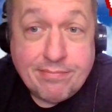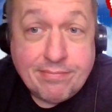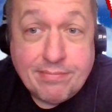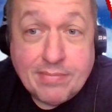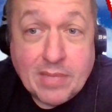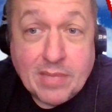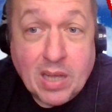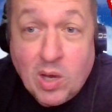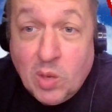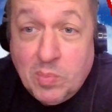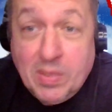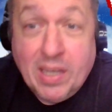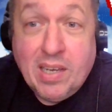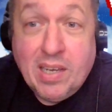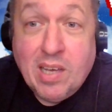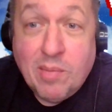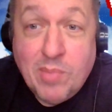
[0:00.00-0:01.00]
I hope they
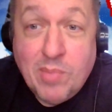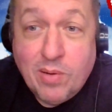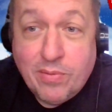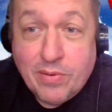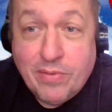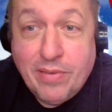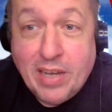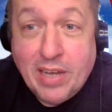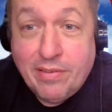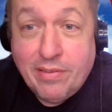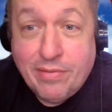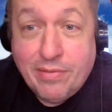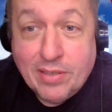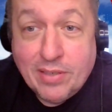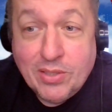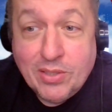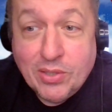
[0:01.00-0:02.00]
come over very, very
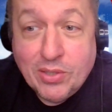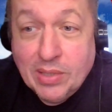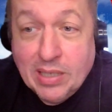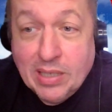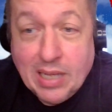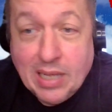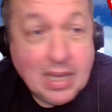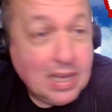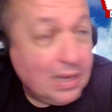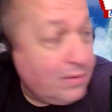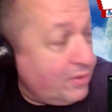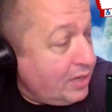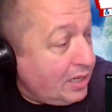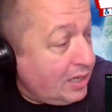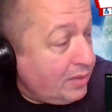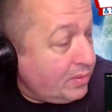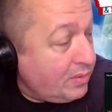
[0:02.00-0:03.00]
soon. I
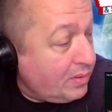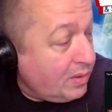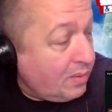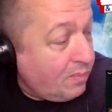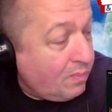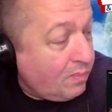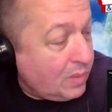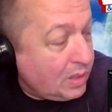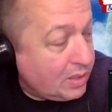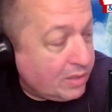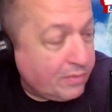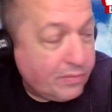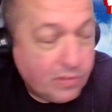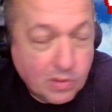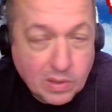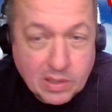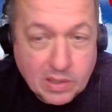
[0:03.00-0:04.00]
really am looking
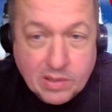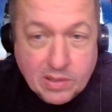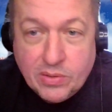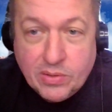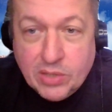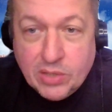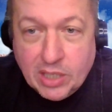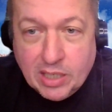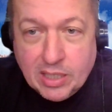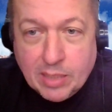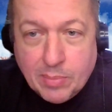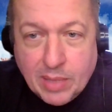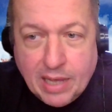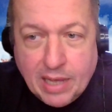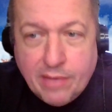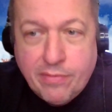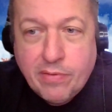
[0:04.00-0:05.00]
forward to seeing them
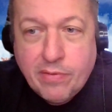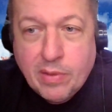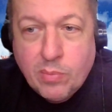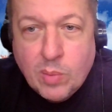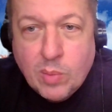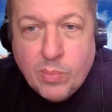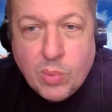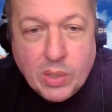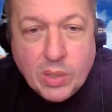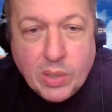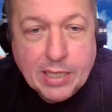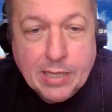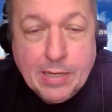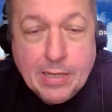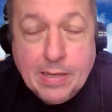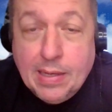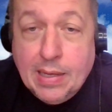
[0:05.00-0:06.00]
live at one point.
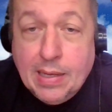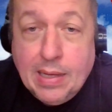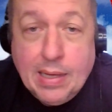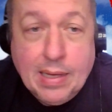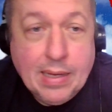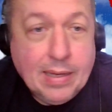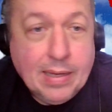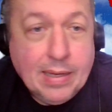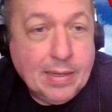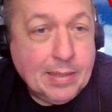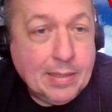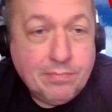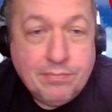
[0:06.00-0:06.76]
You